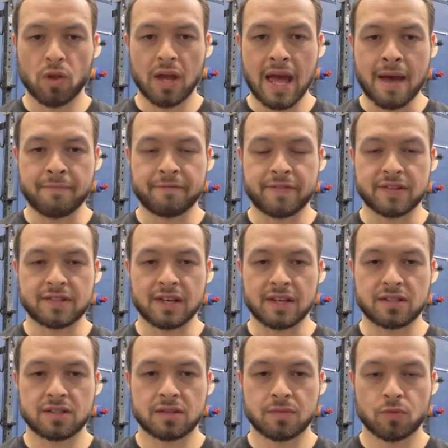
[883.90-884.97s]

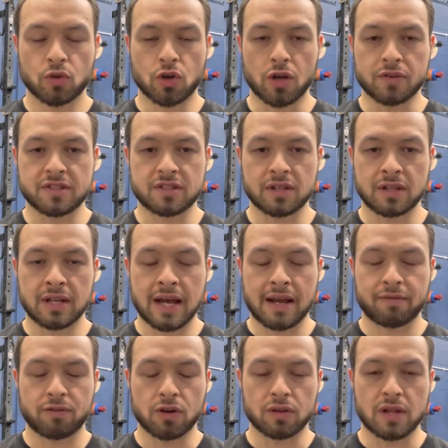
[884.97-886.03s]
emphasis, constant
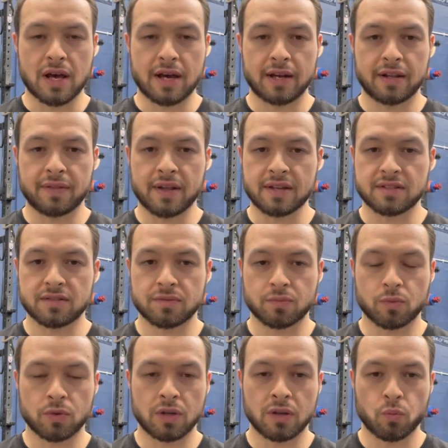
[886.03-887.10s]
lifelong learning.
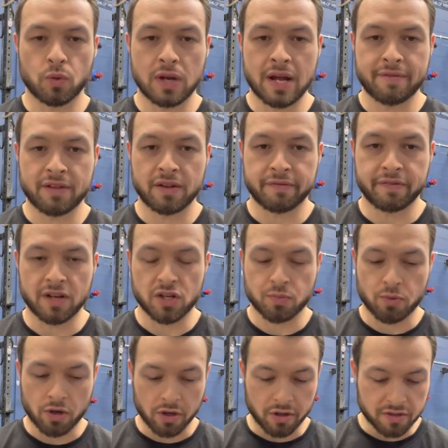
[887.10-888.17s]
Whenever the finished
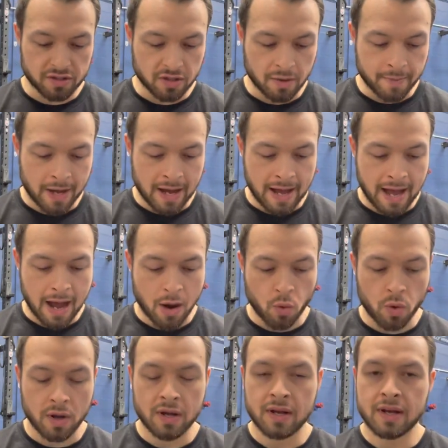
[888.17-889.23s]
product, no matter
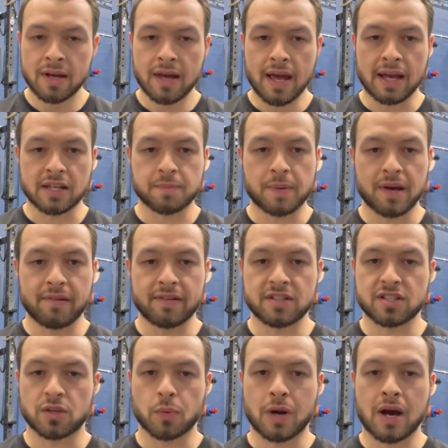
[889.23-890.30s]
how
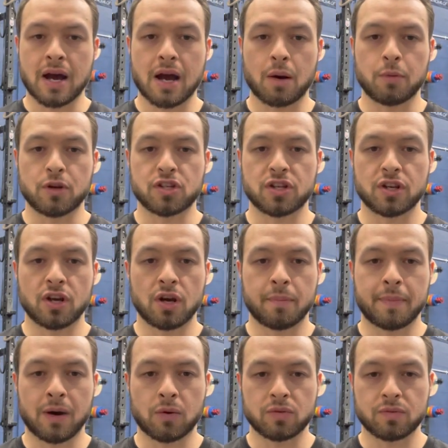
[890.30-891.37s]
experienced you are, how much you know
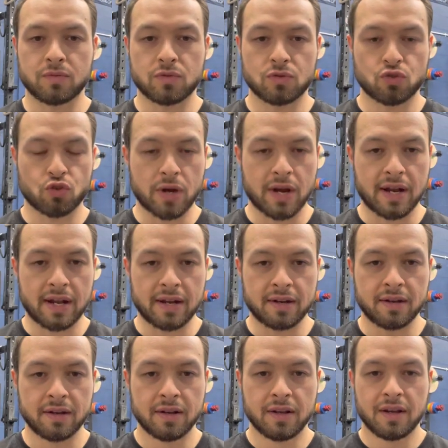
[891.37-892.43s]
about
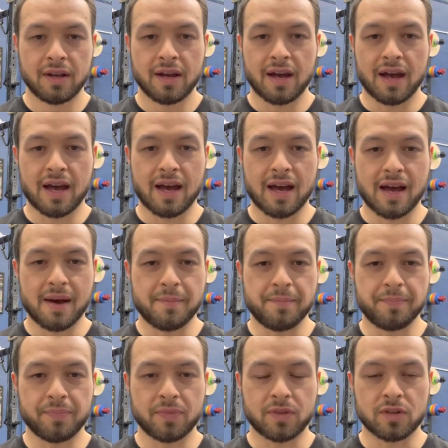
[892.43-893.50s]
training,
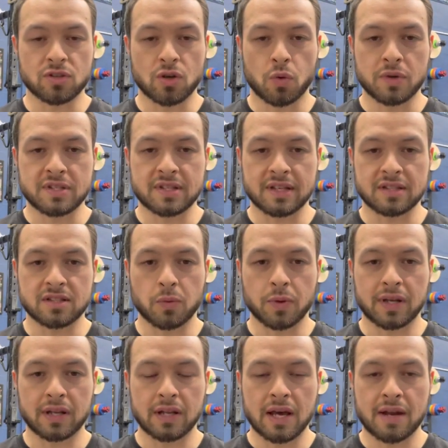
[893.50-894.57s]
there's always things that we
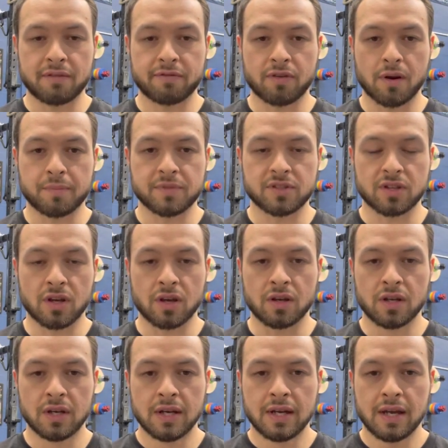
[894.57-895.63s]
can learn from. So,
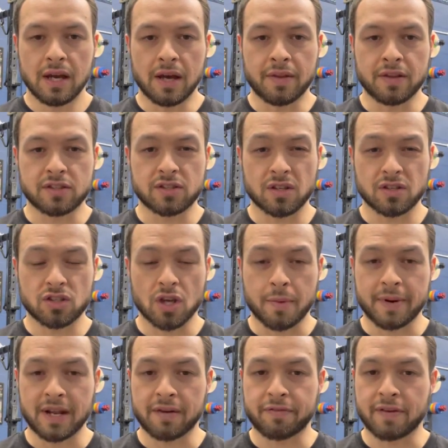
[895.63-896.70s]
and there's so
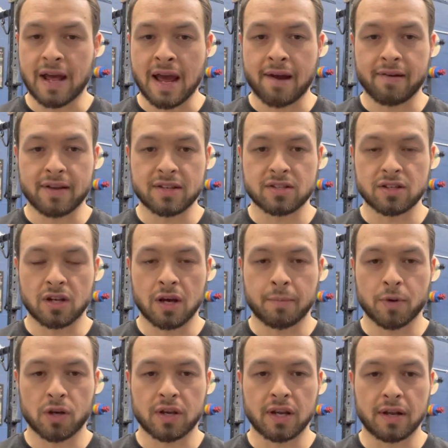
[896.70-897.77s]
many different areas. I'm
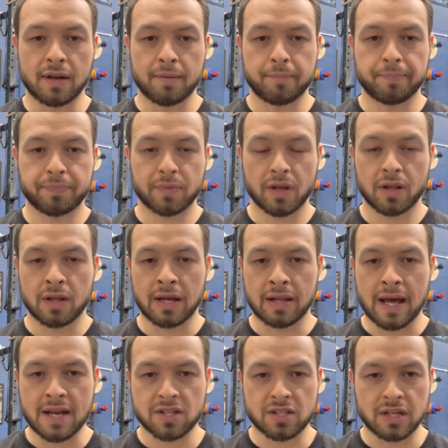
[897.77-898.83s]
looking like
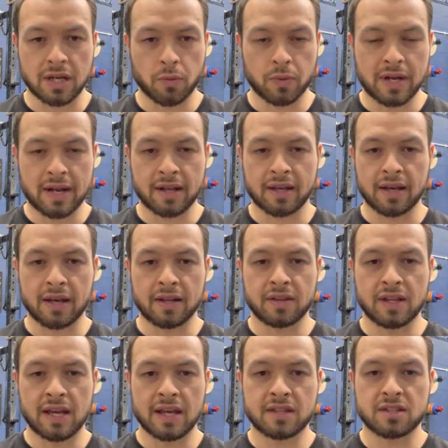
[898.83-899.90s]
last year, we dedicated
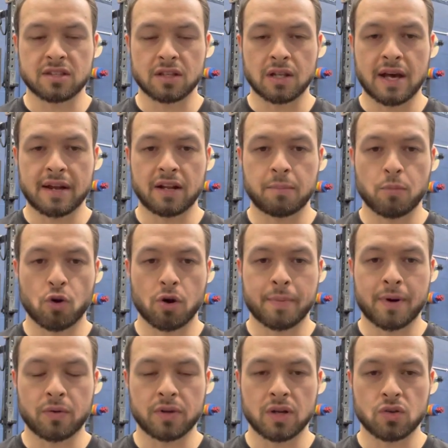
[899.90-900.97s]
the year to learning more
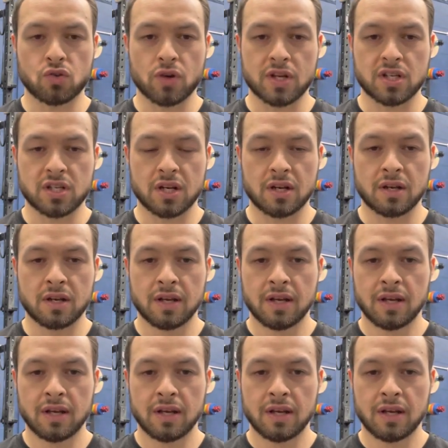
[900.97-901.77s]
about nutrition.